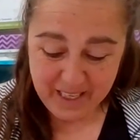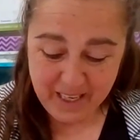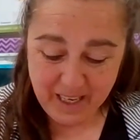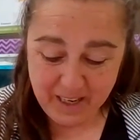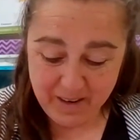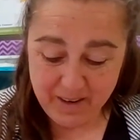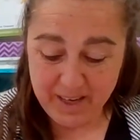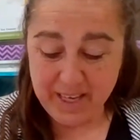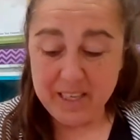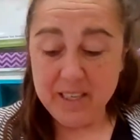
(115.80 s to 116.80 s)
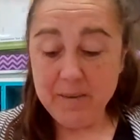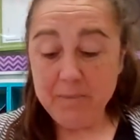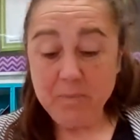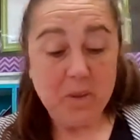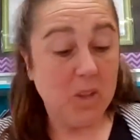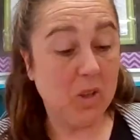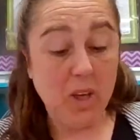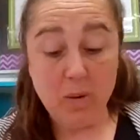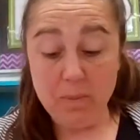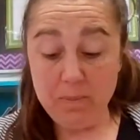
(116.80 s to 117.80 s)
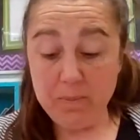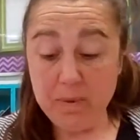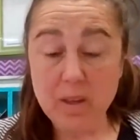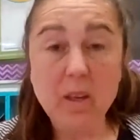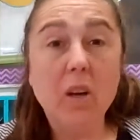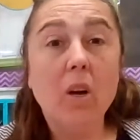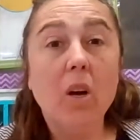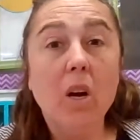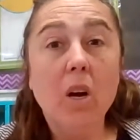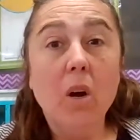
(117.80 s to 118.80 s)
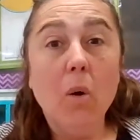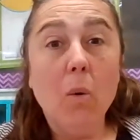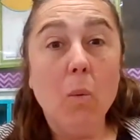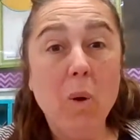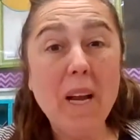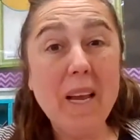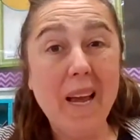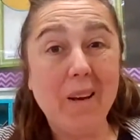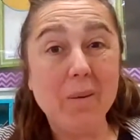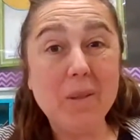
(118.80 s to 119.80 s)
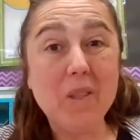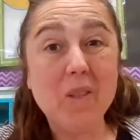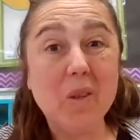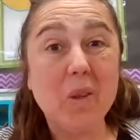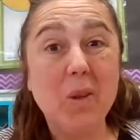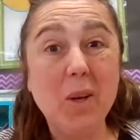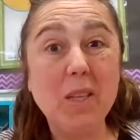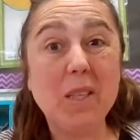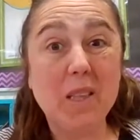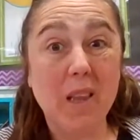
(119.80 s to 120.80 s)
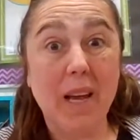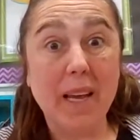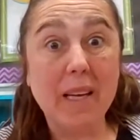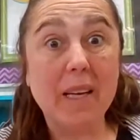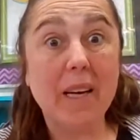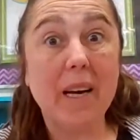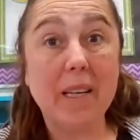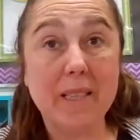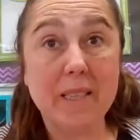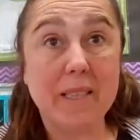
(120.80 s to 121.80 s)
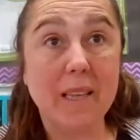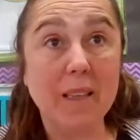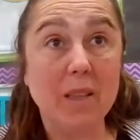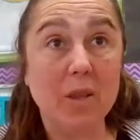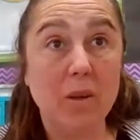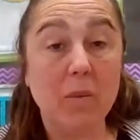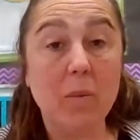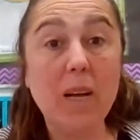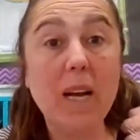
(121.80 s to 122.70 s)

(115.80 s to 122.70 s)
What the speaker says: All right. So, what else looks like a cylinder? What